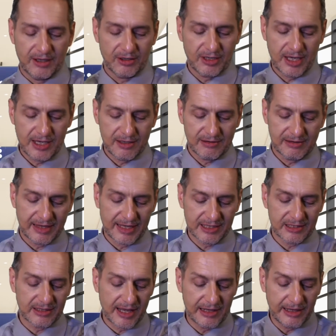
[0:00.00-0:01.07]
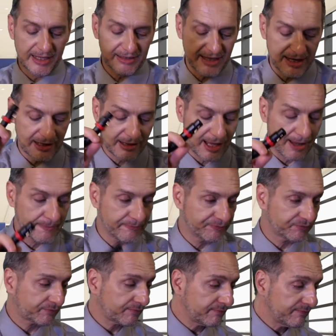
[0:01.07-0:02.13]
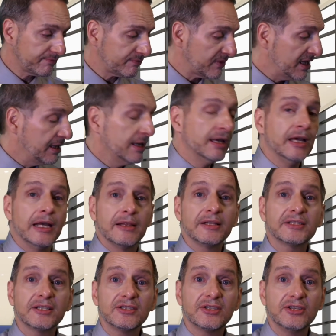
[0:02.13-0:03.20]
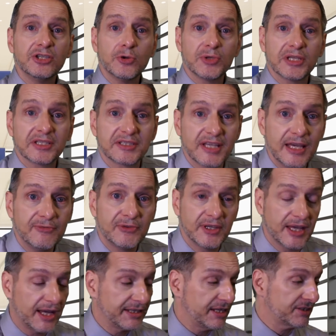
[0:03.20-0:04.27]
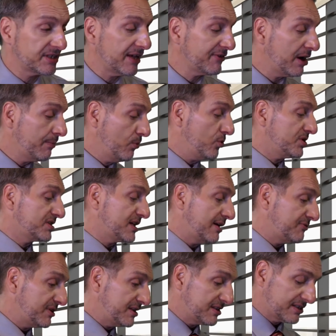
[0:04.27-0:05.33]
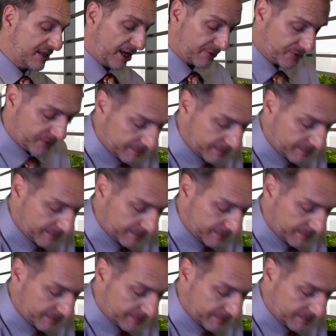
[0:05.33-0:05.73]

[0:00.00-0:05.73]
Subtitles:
Okay, I like that a lot. Let's continue with this safety idea, because I've got more safety stuff.